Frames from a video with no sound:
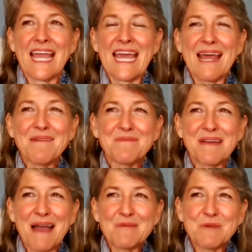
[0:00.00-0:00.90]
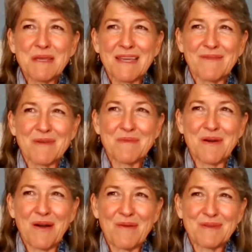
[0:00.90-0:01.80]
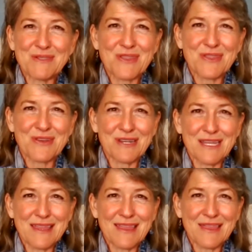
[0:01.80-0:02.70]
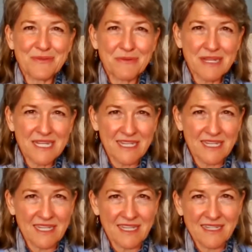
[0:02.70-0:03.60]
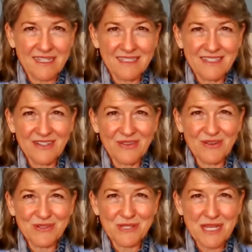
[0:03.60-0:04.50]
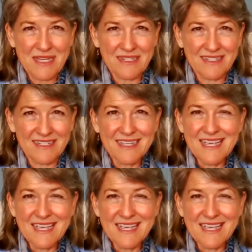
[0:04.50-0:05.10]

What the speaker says: And I'm speaking from the almost 33-year-old son,